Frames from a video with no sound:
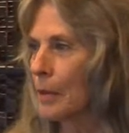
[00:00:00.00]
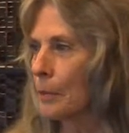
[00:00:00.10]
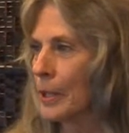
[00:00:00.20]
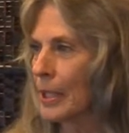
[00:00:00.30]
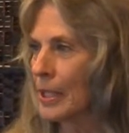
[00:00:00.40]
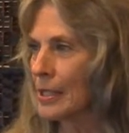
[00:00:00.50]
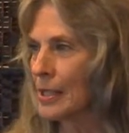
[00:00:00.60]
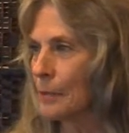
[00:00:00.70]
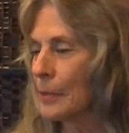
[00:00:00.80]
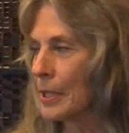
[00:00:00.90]
But it's
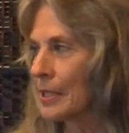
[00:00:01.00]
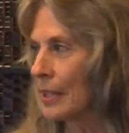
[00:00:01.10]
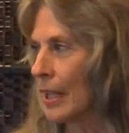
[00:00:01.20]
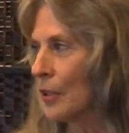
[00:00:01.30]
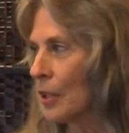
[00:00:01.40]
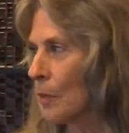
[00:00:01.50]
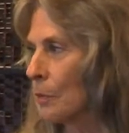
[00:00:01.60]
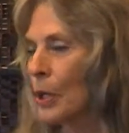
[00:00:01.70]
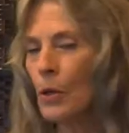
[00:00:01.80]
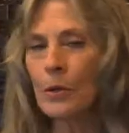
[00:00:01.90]
the, it's the other
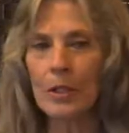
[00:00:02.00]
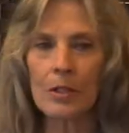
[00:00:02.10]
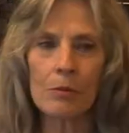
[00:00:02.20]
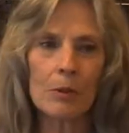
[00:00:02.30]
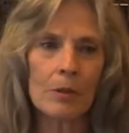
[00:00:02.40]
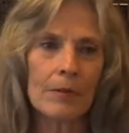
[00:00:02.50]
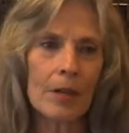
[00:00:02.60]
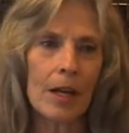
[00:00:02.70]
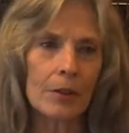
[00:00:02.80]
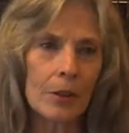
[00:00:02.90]
components where we've
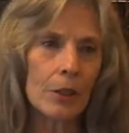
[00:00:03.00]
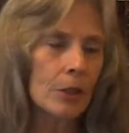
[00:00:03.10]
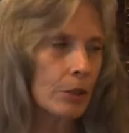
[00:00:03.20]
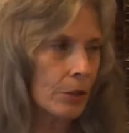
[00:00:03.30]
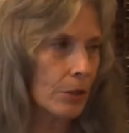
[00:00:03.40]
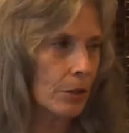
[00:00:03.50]
gotten hurt